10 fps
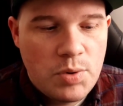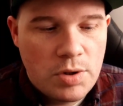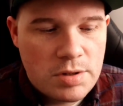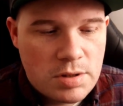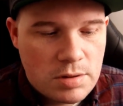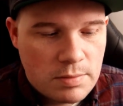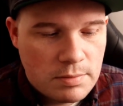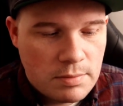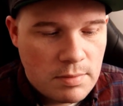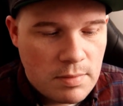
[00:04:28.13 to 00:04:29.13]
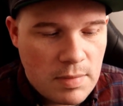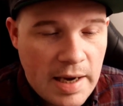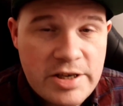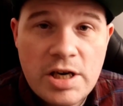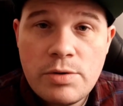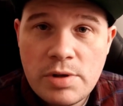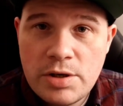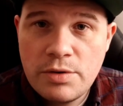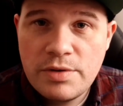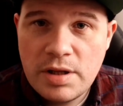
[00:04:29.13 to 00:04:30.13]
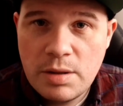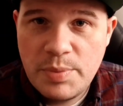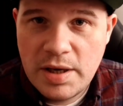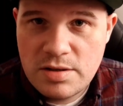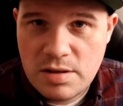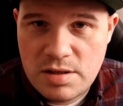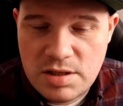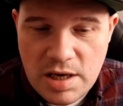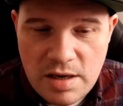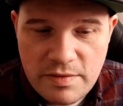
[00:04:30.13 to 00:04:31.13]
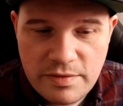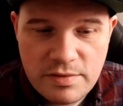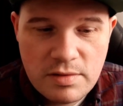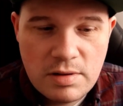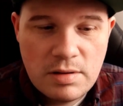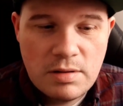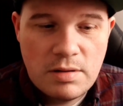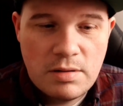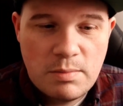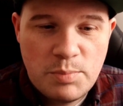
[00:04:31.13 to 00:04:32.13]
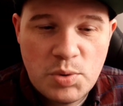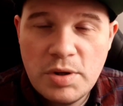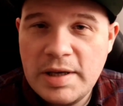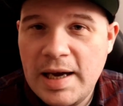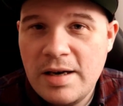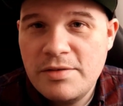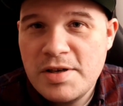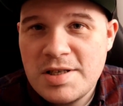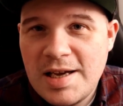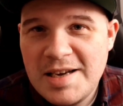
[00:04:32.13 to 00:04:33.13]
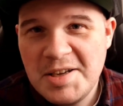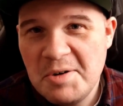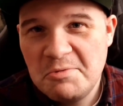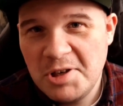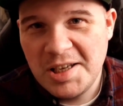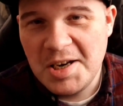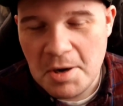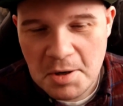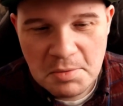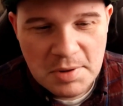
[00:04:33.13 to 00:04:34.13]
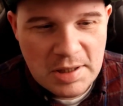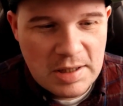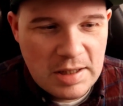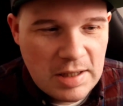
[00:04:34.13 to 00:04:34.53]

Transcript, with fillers: But I genuinely do think that Pixel is safe. But again, obviously, I don't really know.